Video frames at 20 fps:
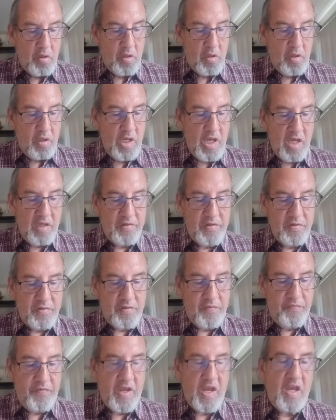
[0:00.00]
The essence
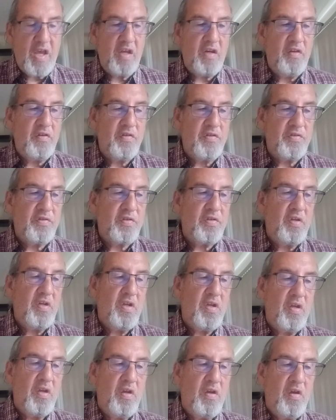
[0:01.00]
of that is,
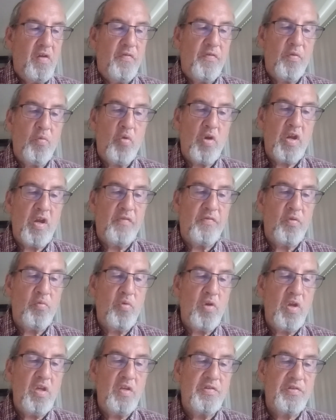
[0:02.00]
for whatever
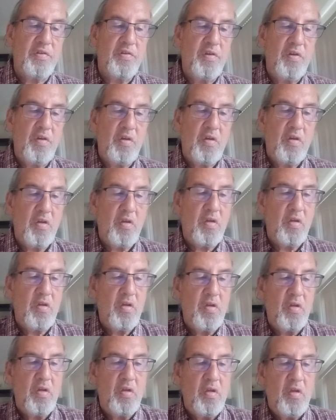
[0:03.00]
reason,
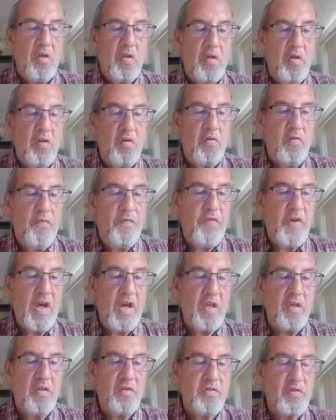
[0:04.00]
and you'll
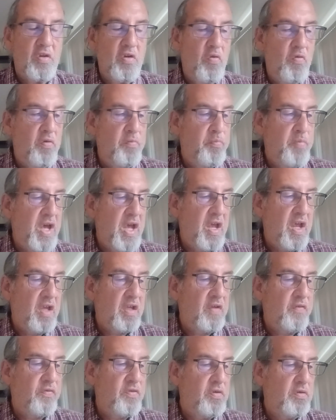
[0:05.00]
find this going
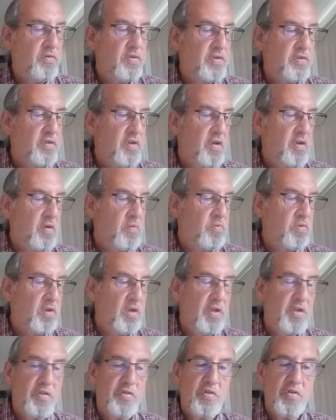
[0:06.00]
back if you study
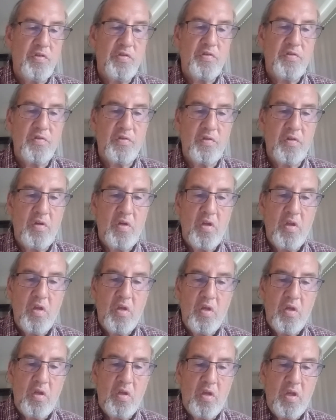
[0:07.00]
religions and
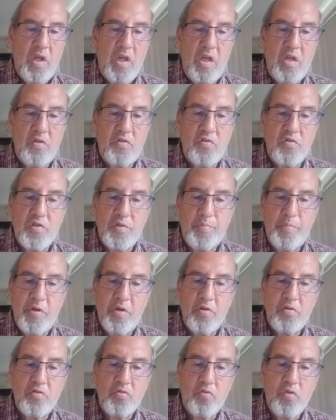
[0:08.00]
ancient
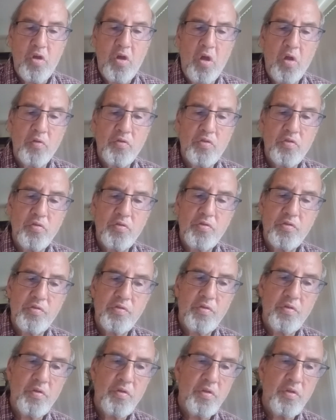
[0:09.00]
spiritual cultures,